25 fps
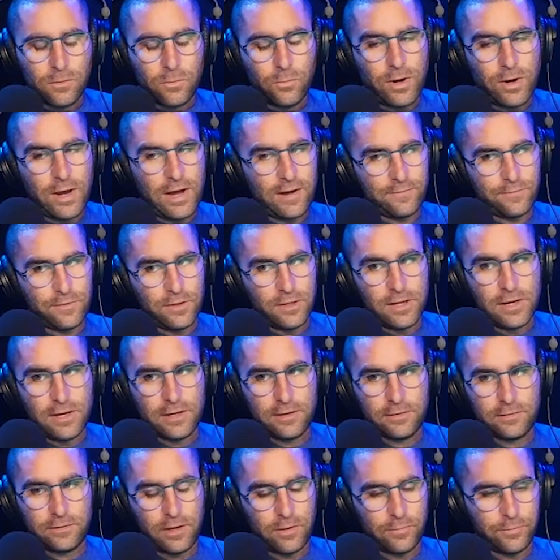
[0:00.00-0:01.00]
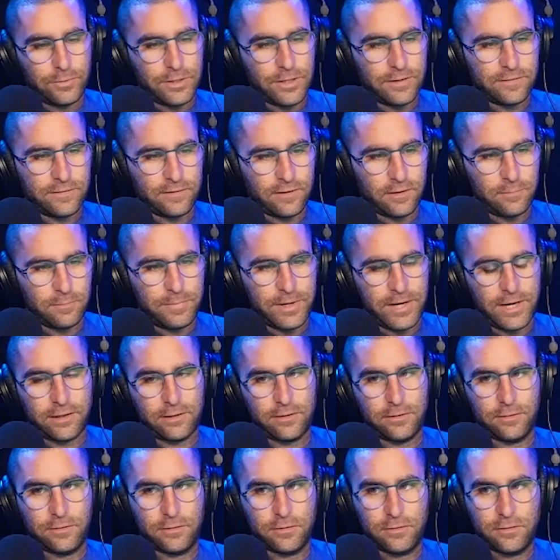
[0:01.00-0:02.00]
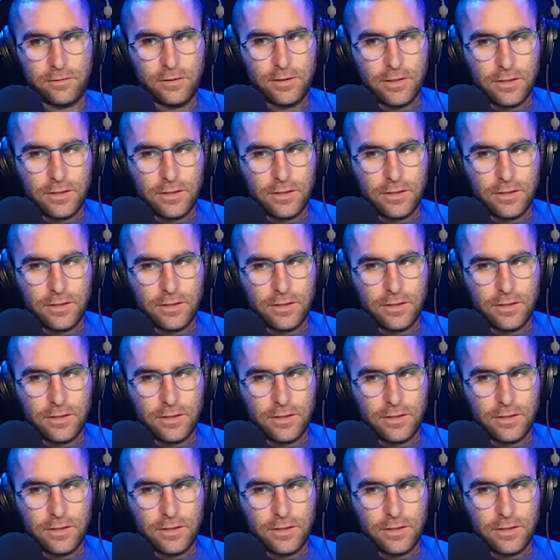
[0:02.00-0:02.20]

We have a lot that we need to unpack here.